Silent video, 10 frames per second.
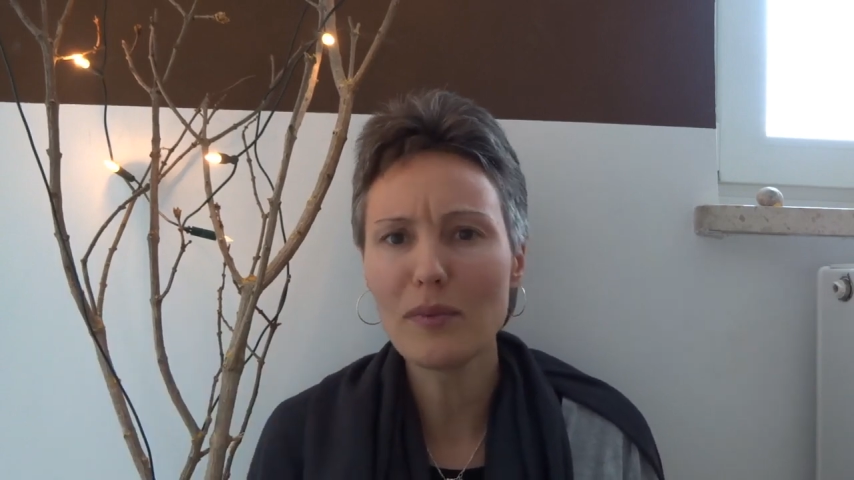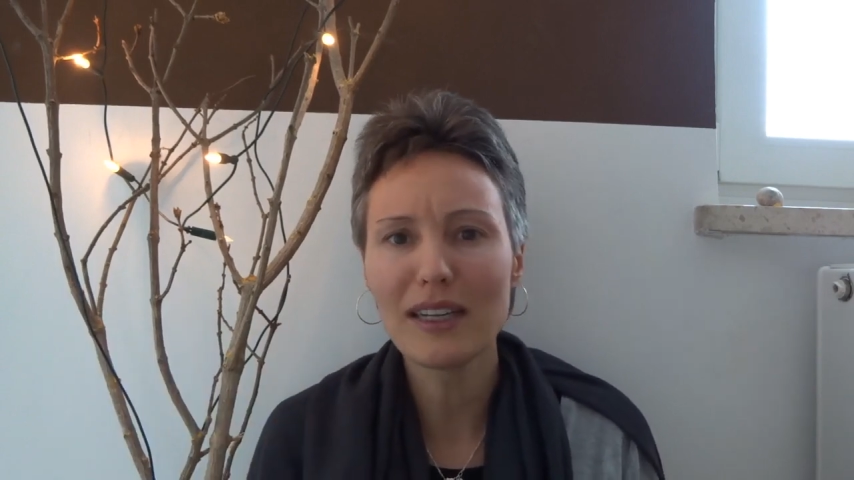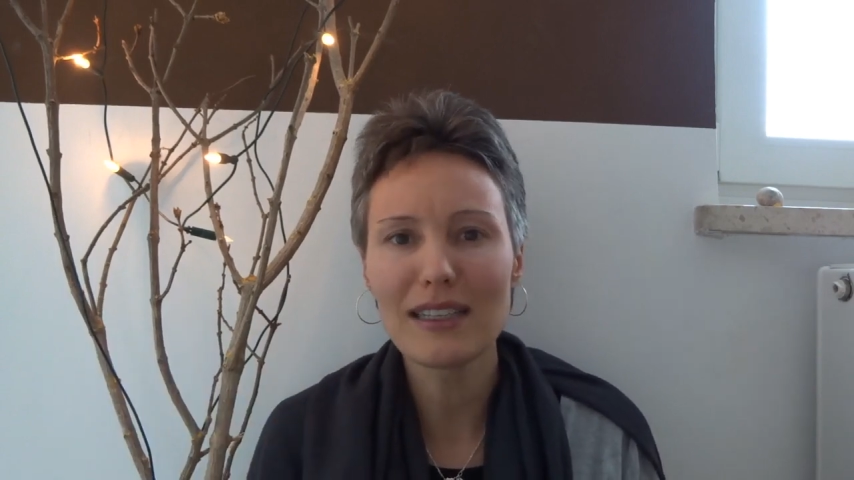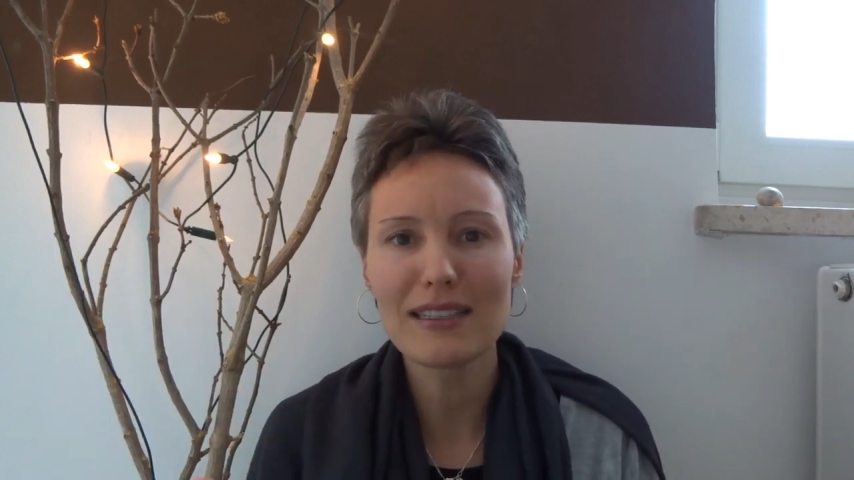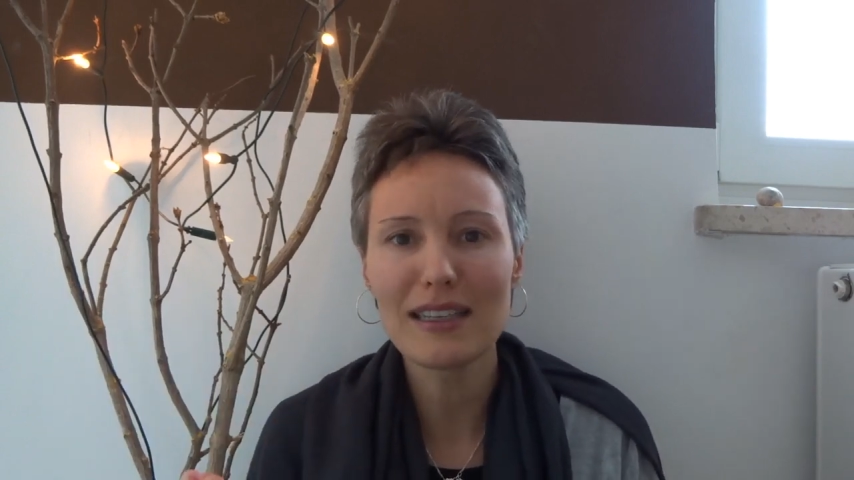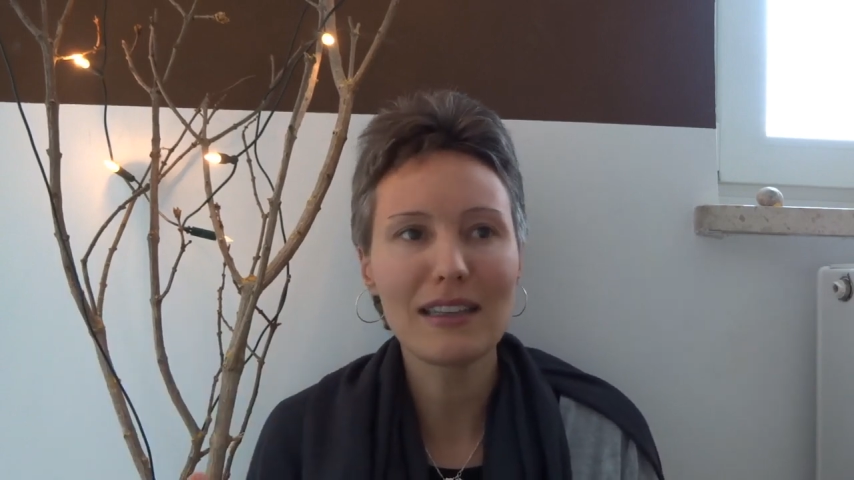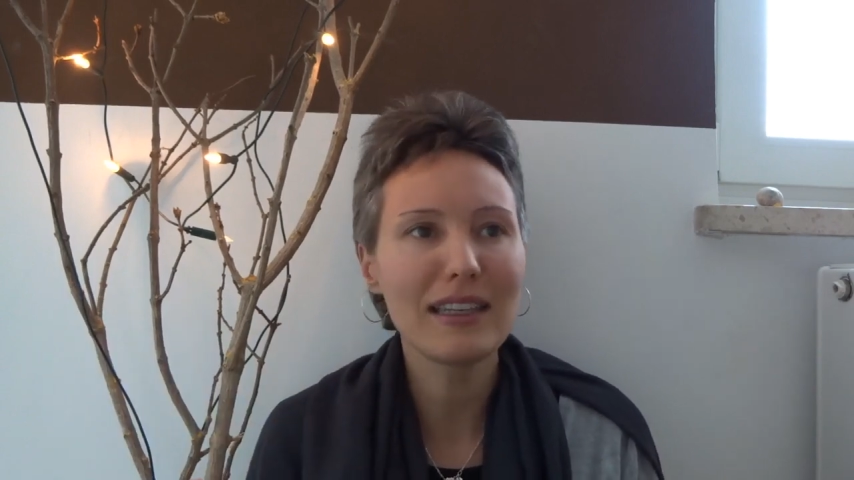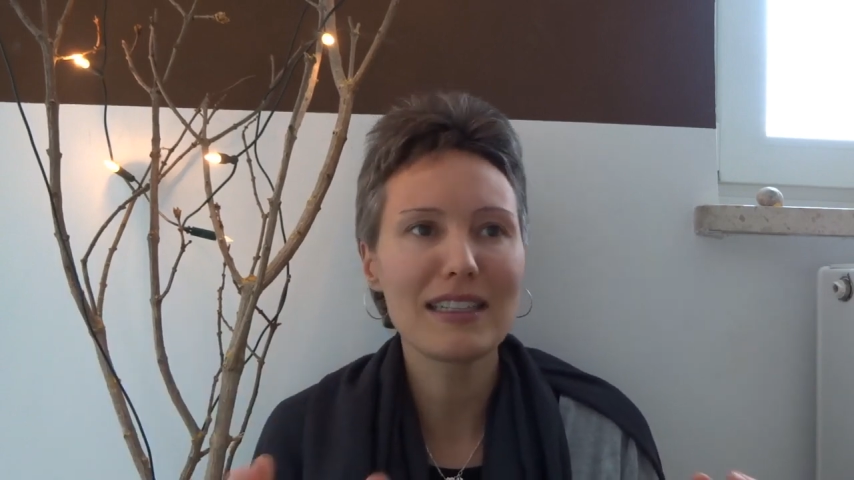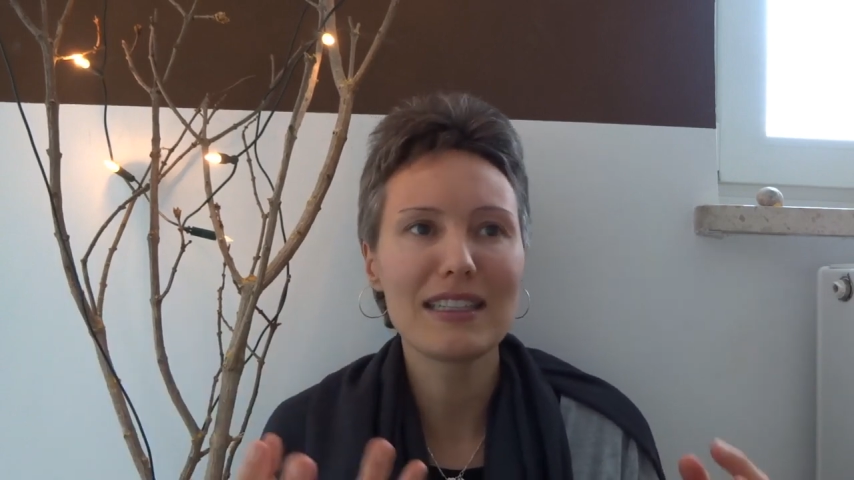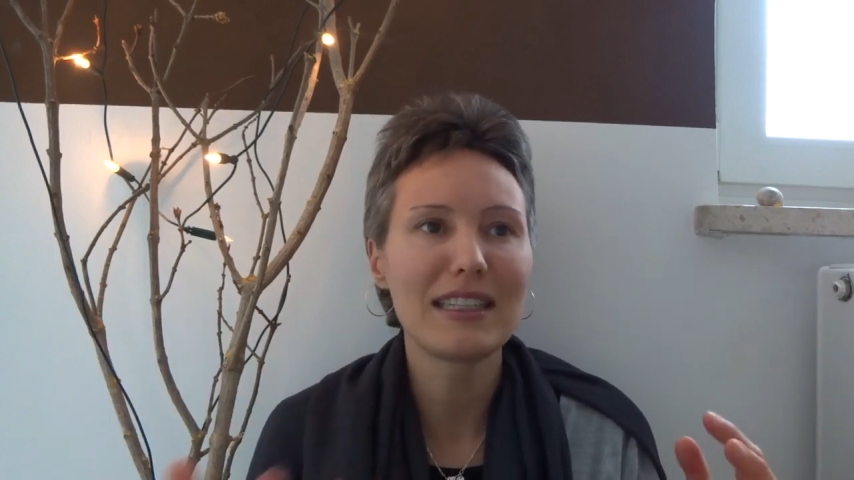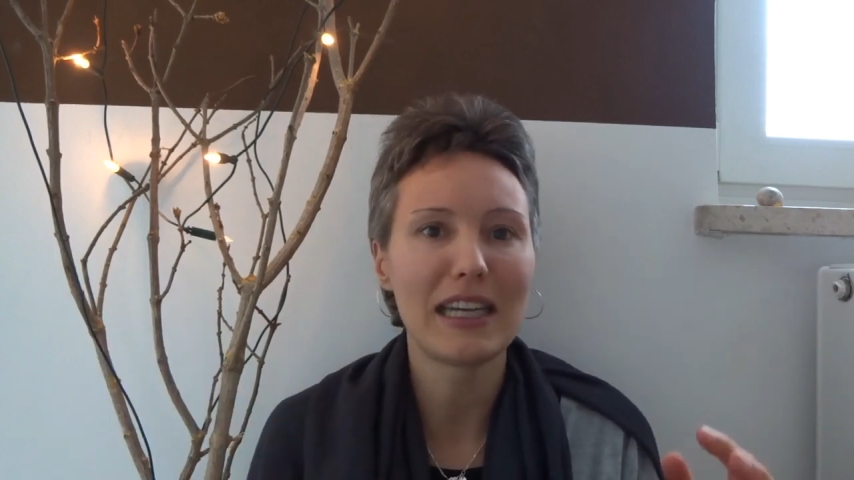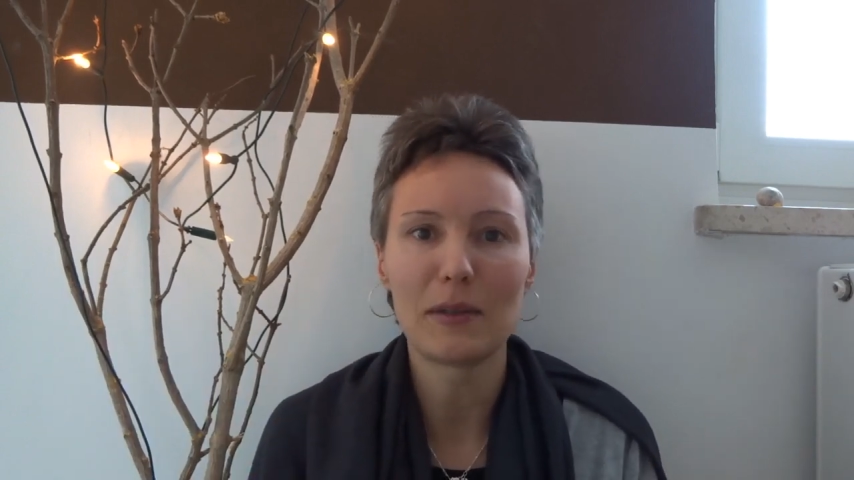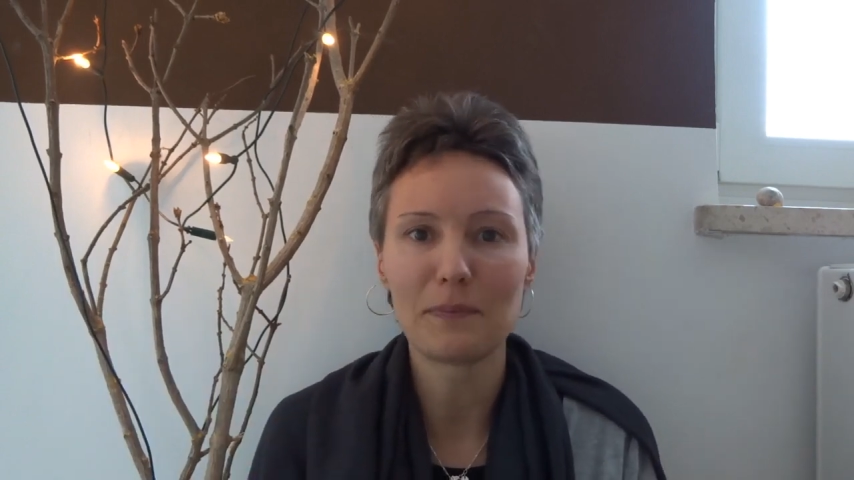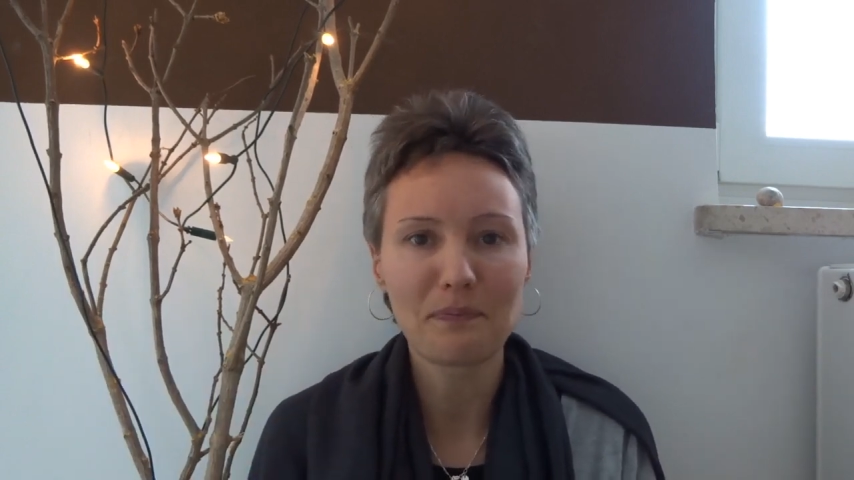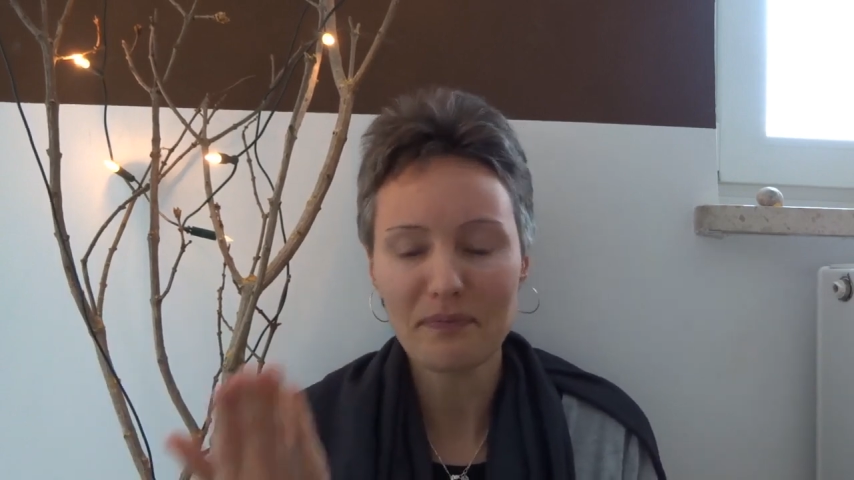but suddenly I didn't
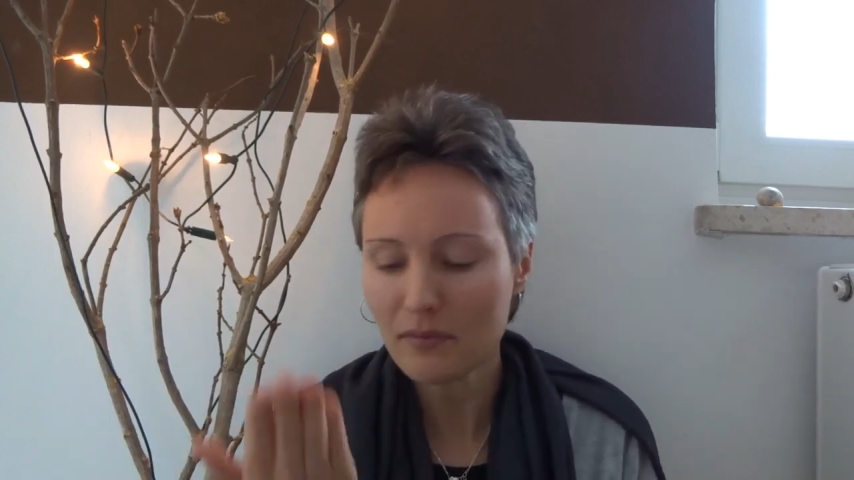care.